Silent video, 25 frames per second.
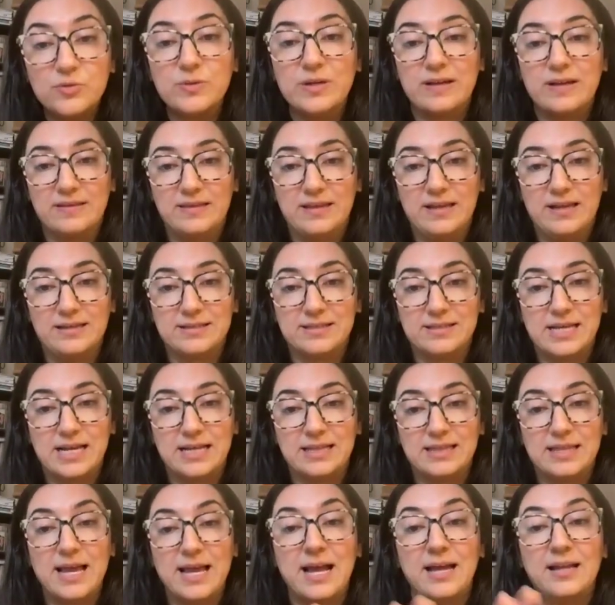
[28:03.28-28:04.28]
doing things
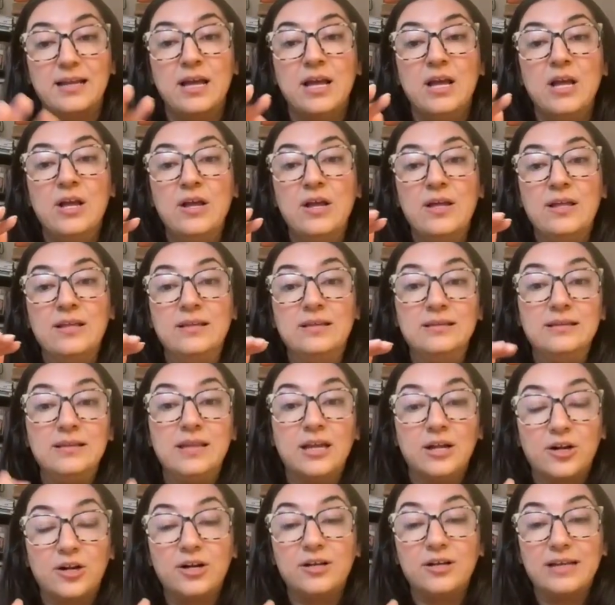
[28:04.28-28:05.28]
like that,
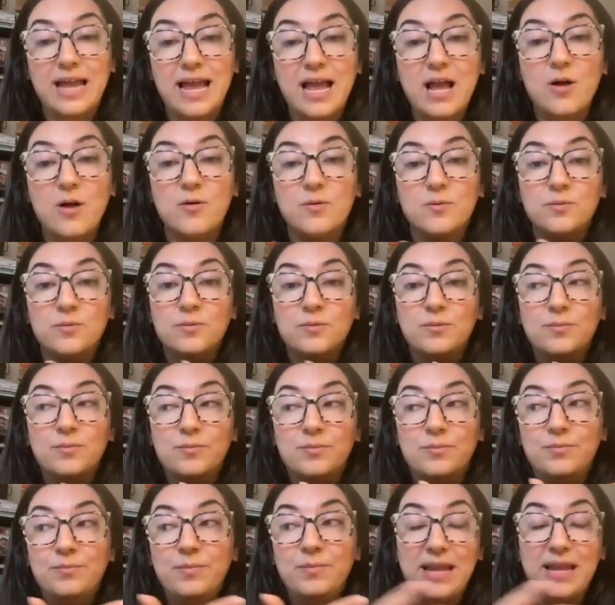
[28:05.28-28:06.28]
there are now
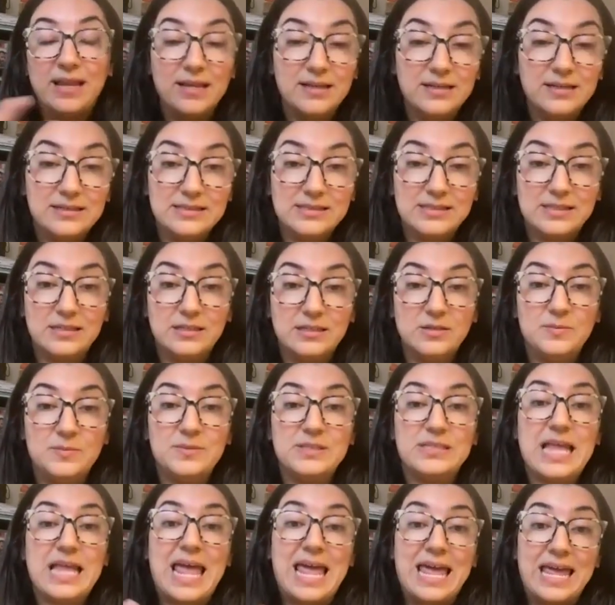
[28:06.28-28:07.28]

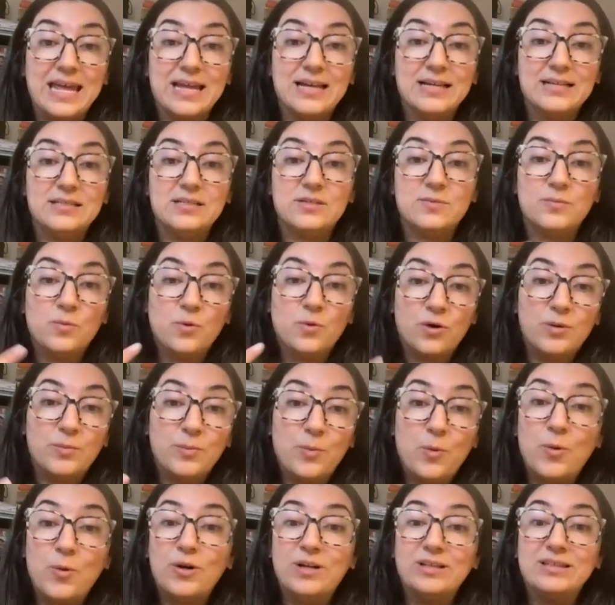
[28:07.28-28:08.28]
mechanisms and, more
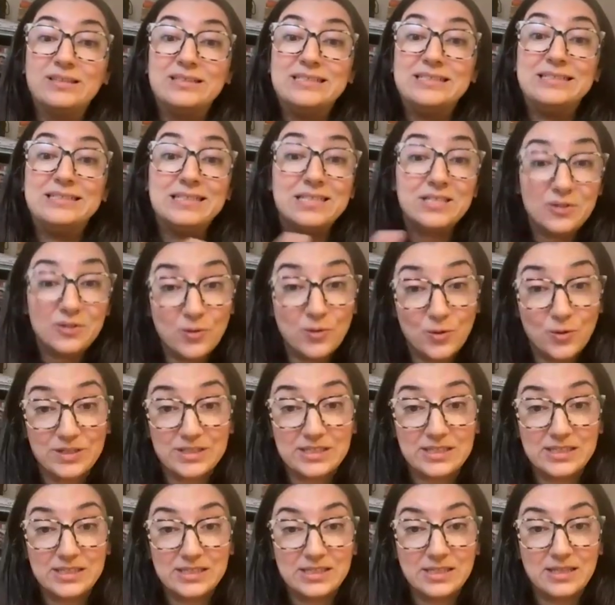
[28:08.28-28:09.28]
importantly,
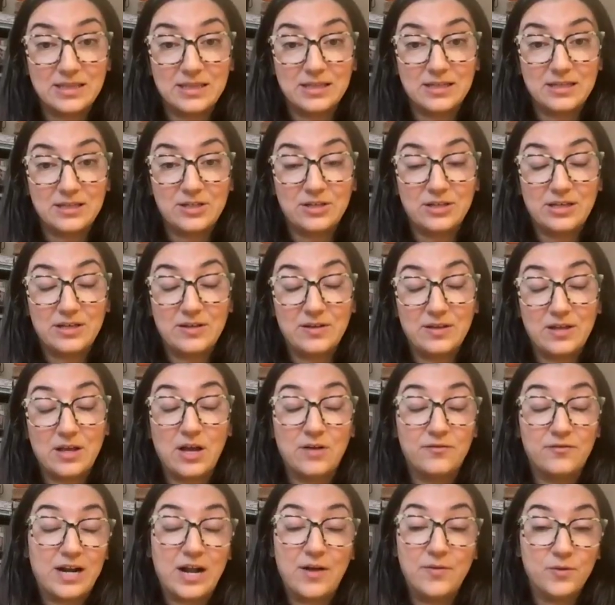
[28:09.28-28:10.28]
discourses
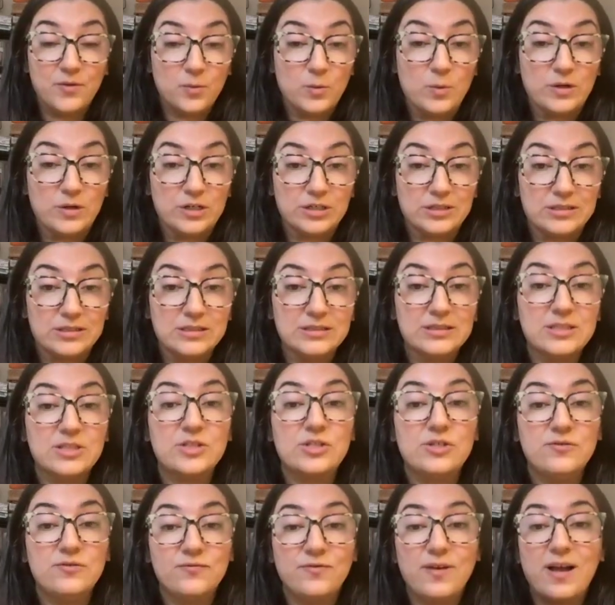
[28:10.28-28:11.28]
around the world
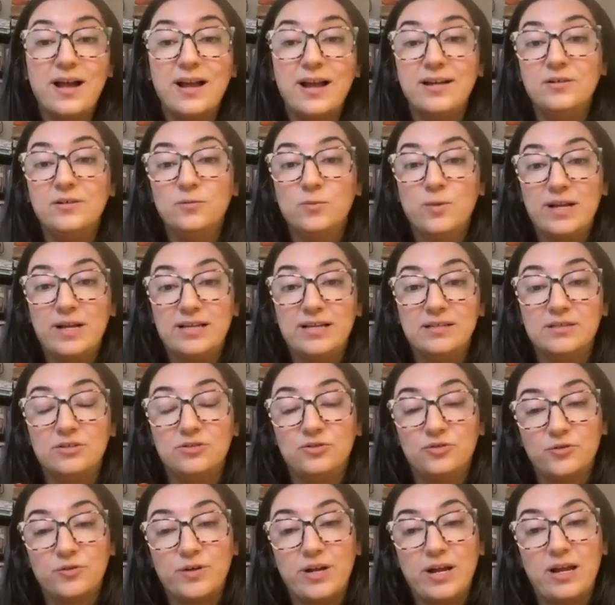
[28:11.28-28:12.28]
to find ways
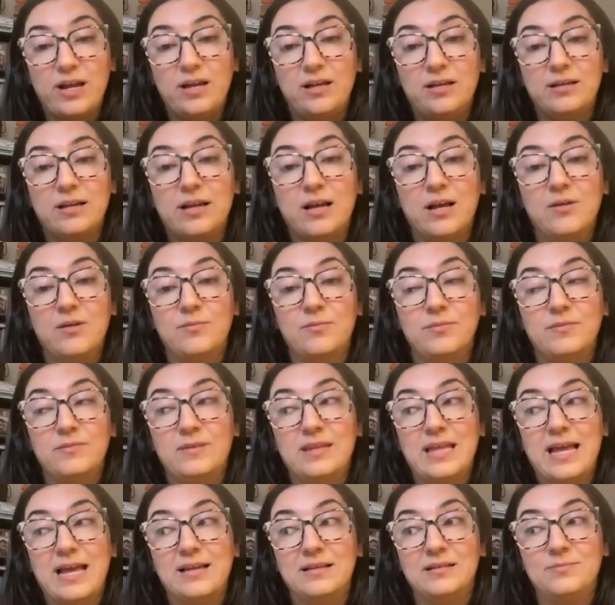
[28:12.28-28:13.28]
to trade
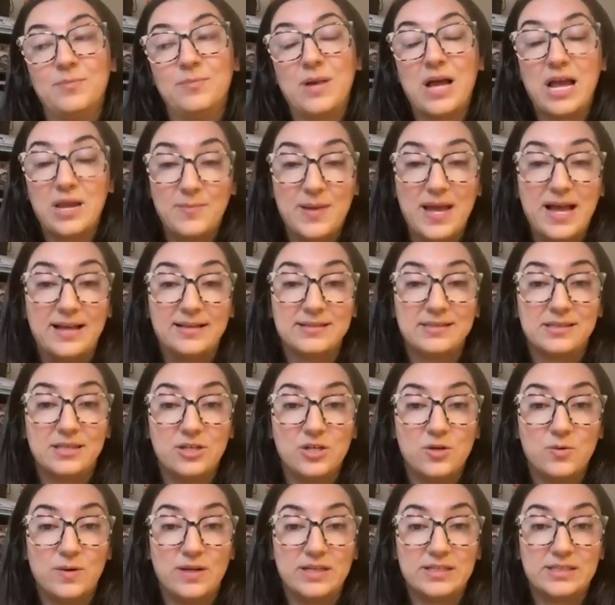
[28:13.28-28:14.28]
that bypass
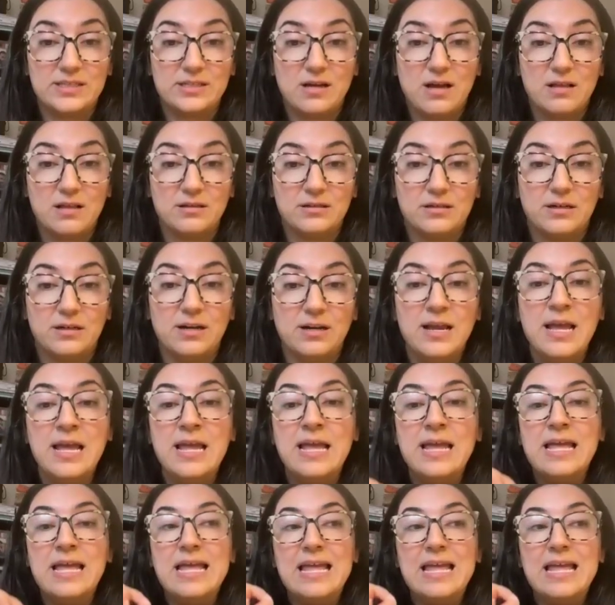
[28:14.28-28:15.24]
the US dollar.